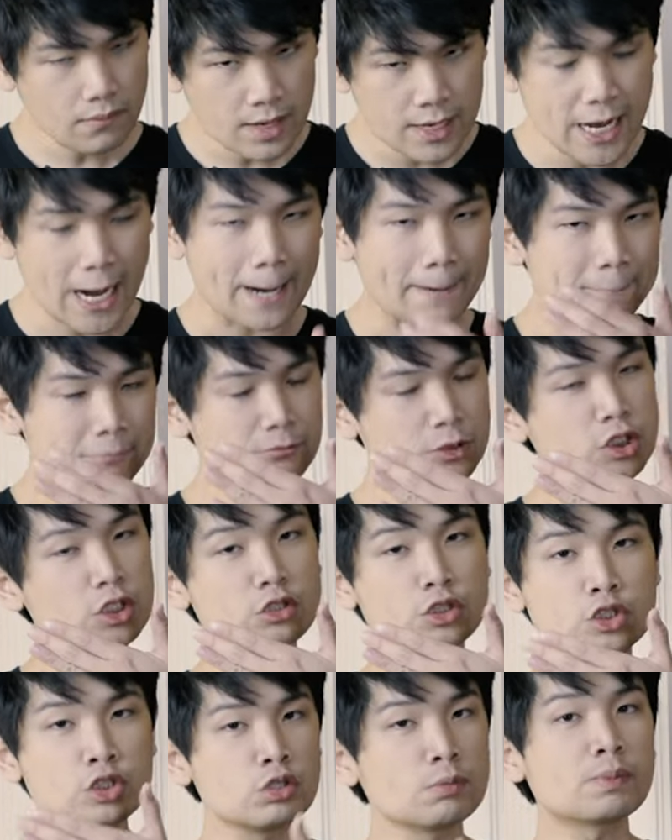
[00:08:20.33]
Yeah, so
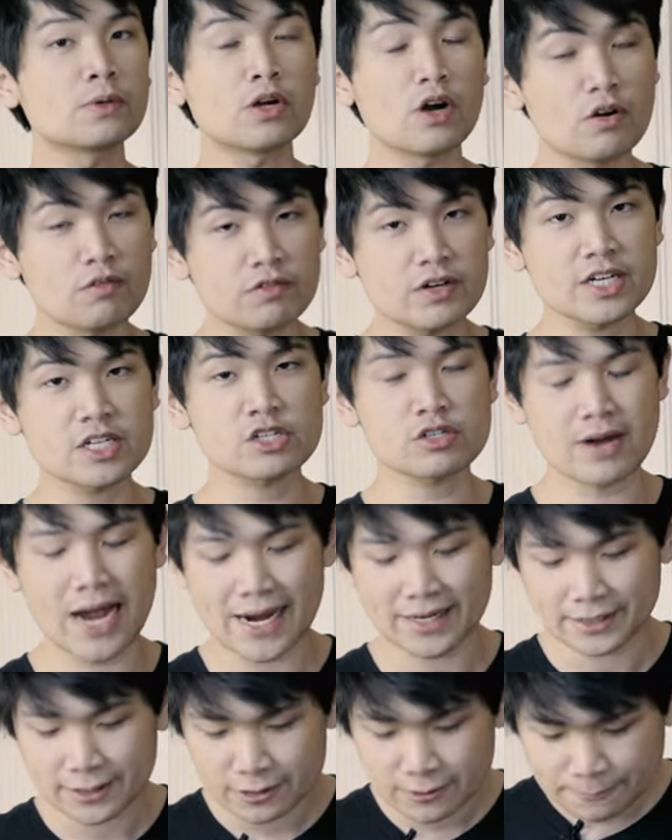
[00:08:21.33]
super over
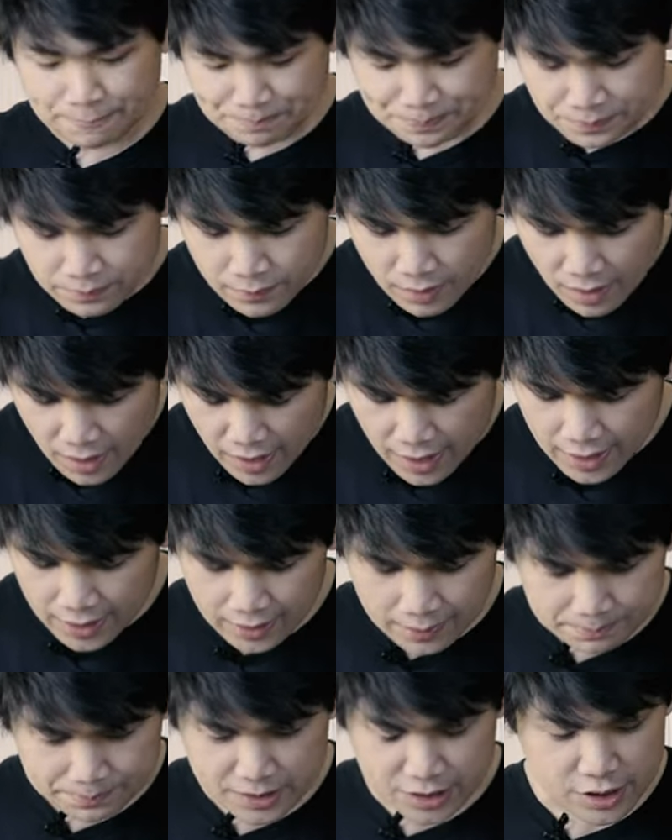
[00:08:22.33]
extracted.
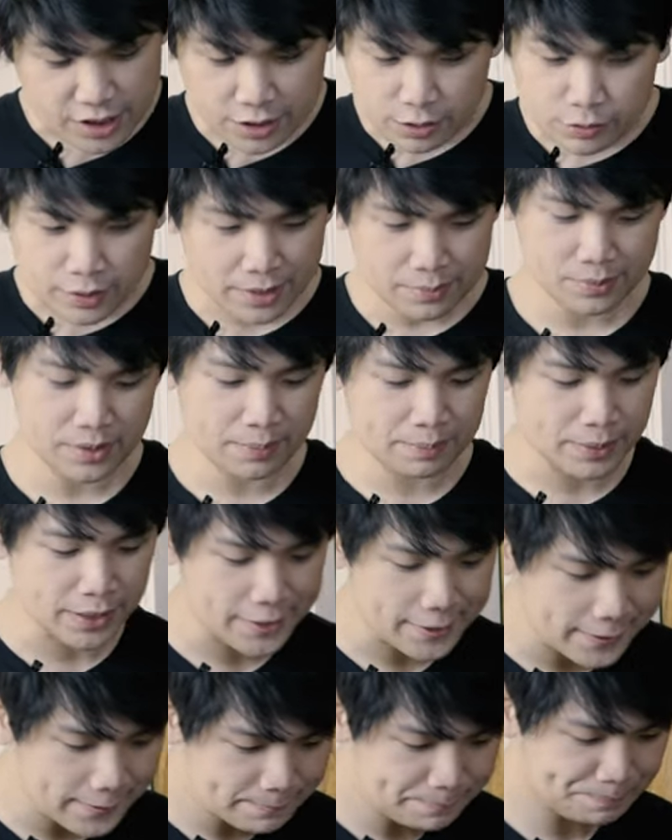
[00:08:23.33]
Um, it's incredibly
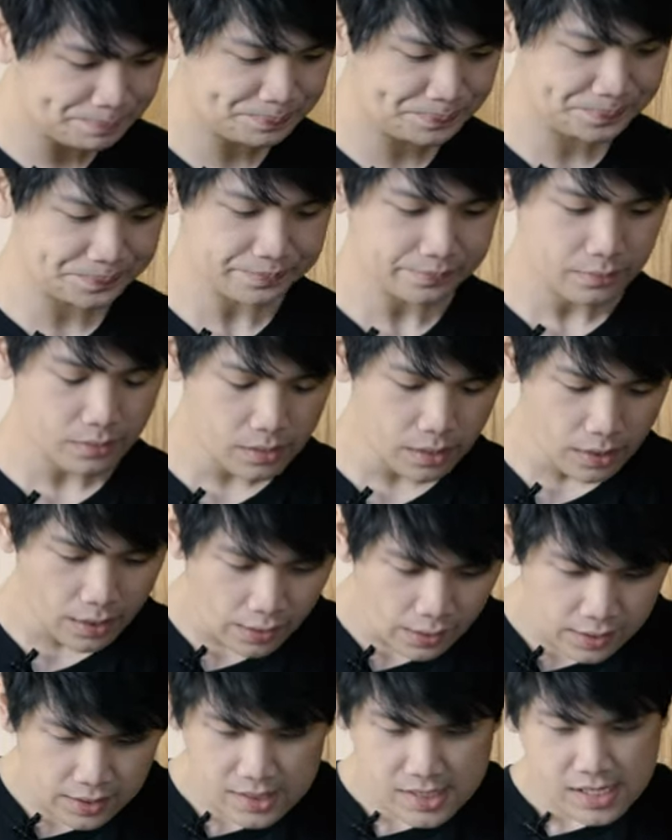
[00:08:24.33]
bitter.
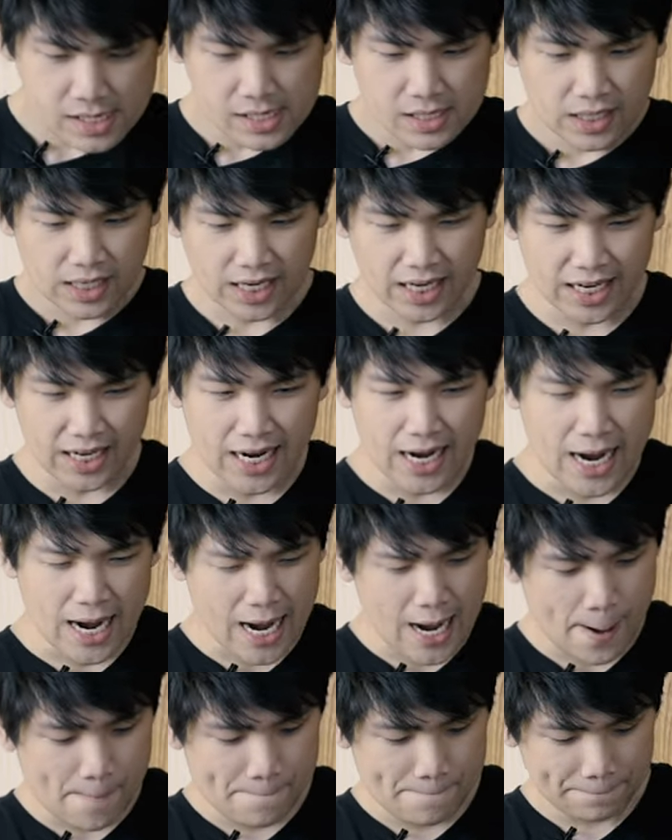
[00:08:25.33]

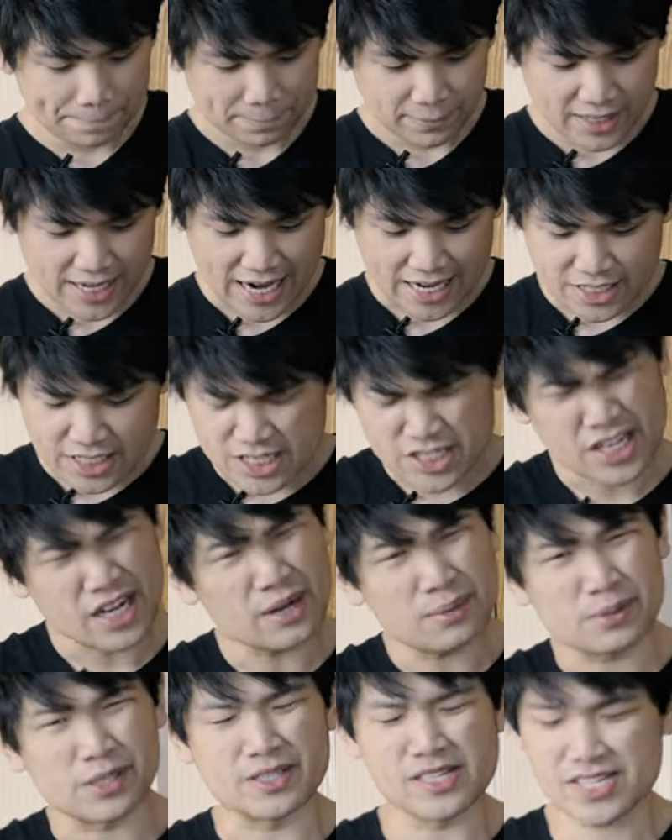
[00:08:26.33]
Um, yeah, it tastes
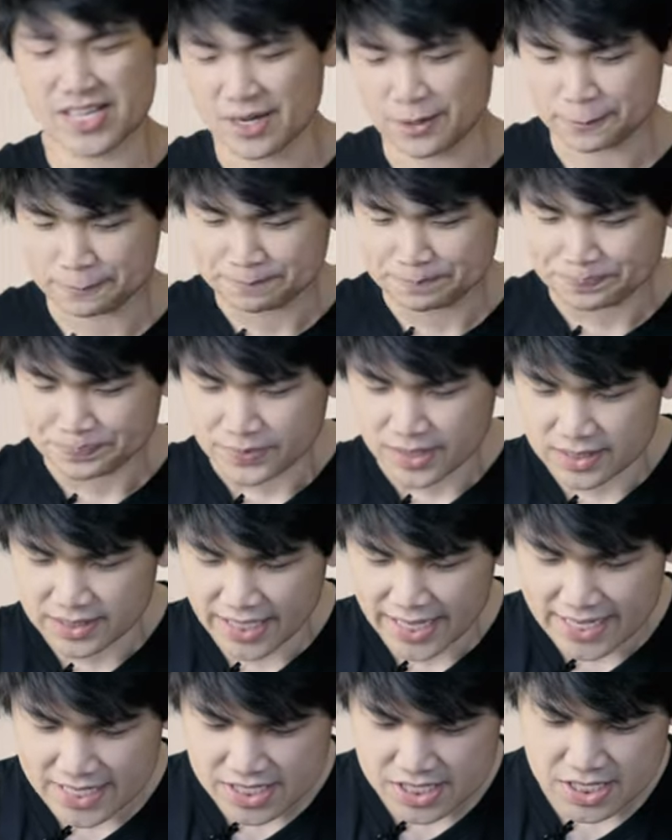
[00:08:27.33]
terrible. So
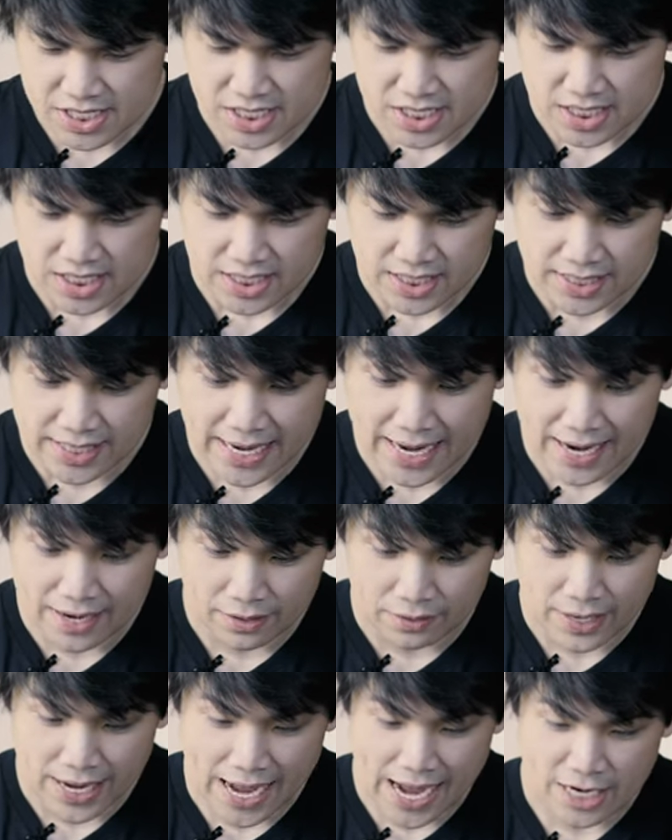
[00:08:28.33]
let's
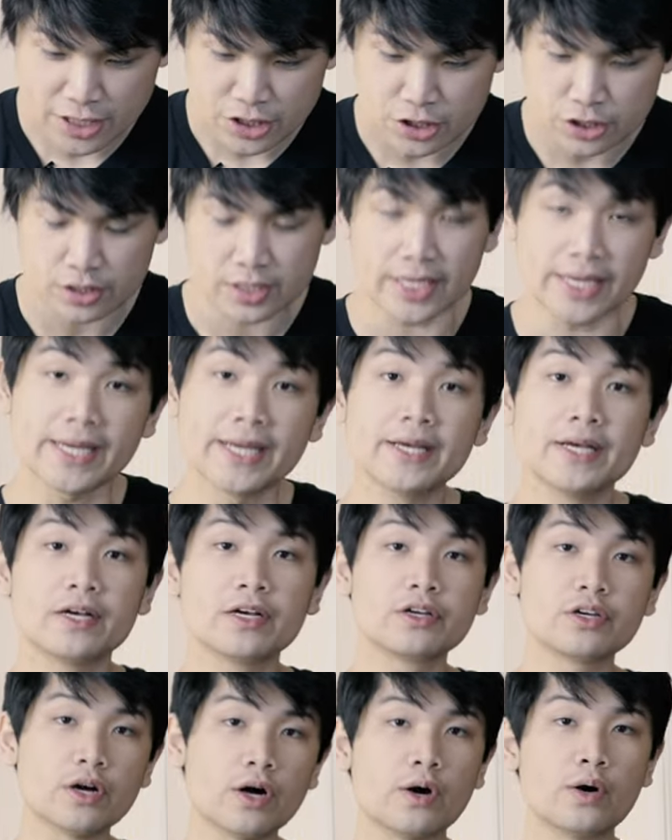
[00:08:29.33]
now actually
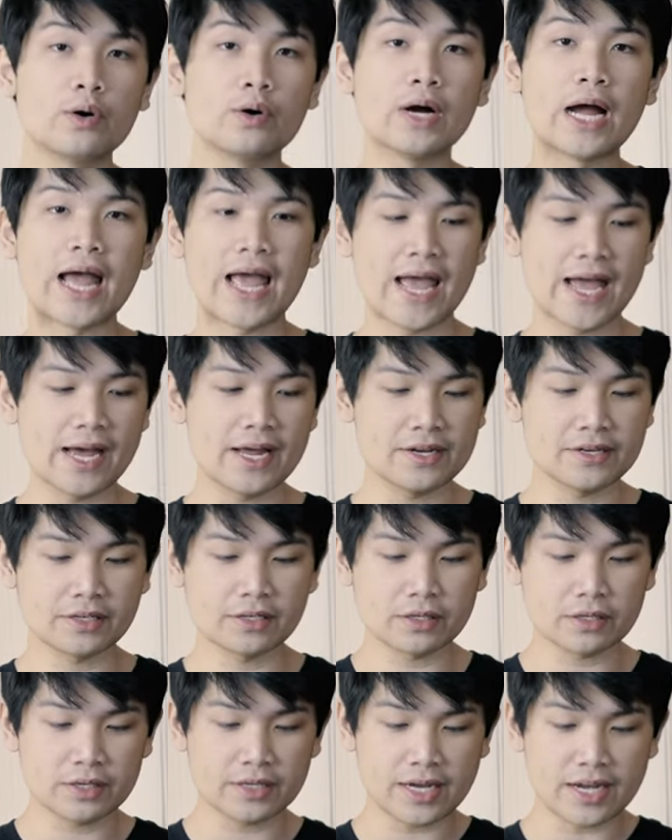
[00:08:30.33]
go
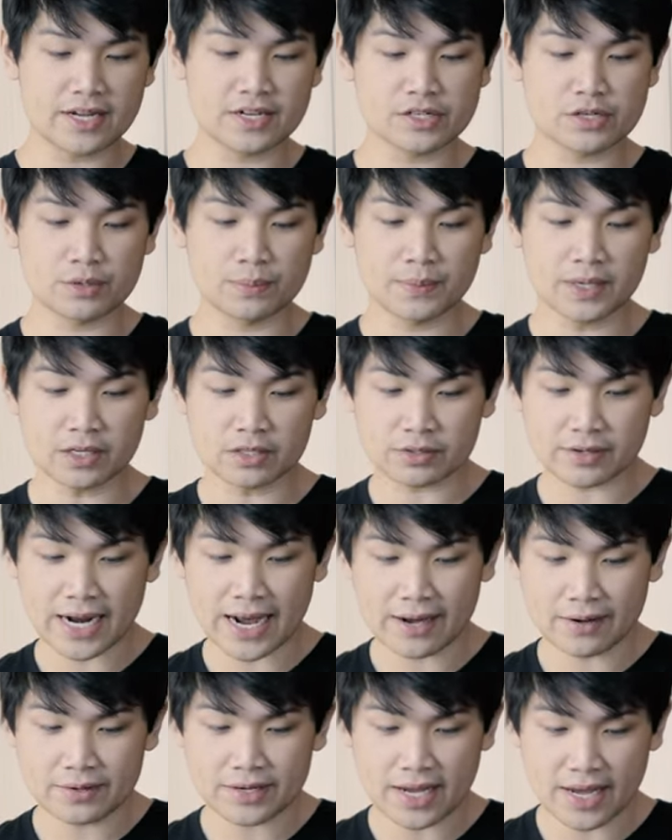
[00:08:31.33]
and get into a middle
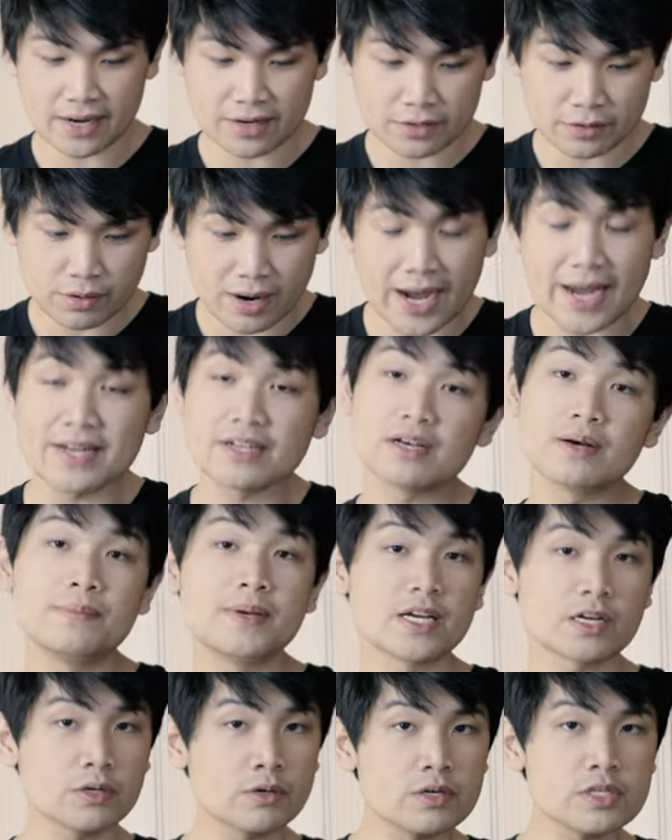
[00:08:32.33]
ground and grind a
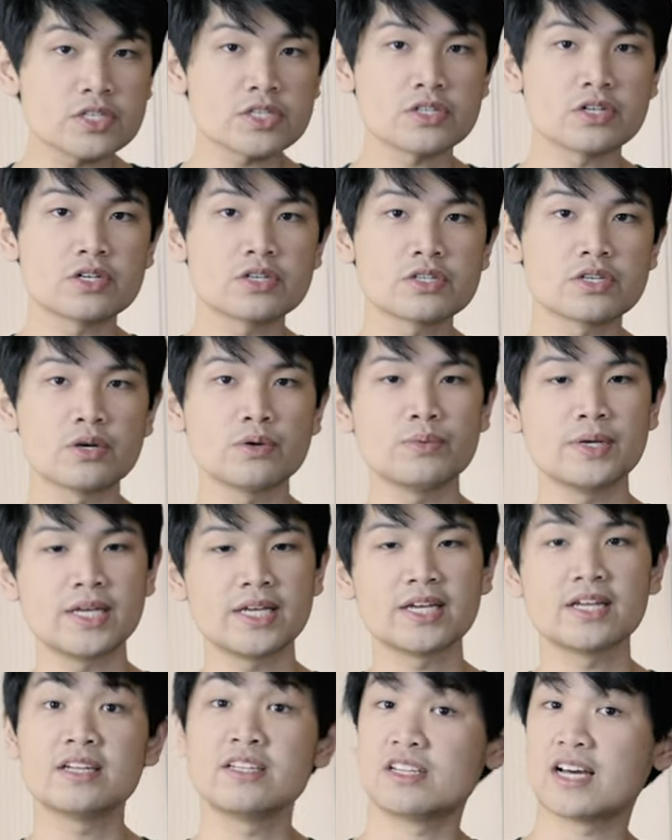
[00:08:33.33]
bit coarser so we
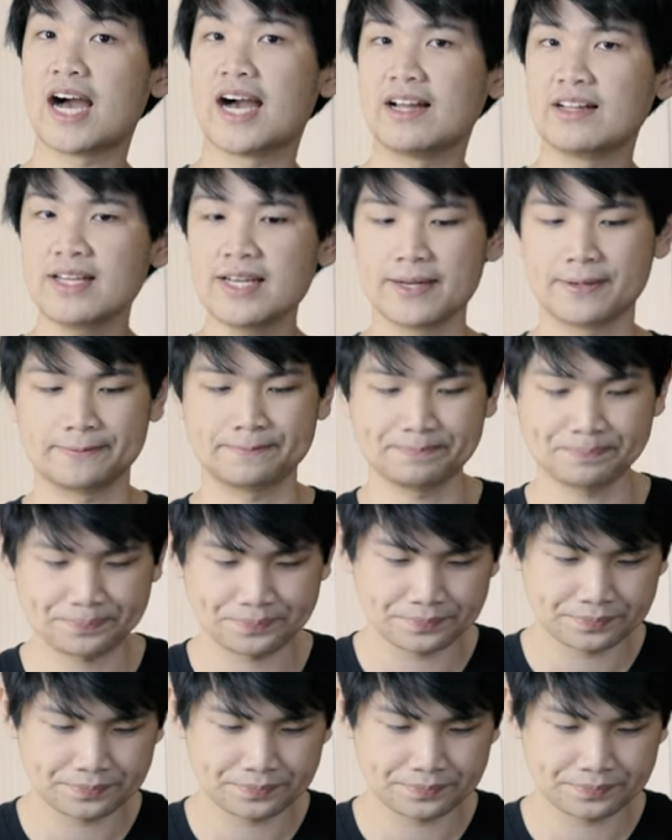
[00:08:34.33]
can dial in.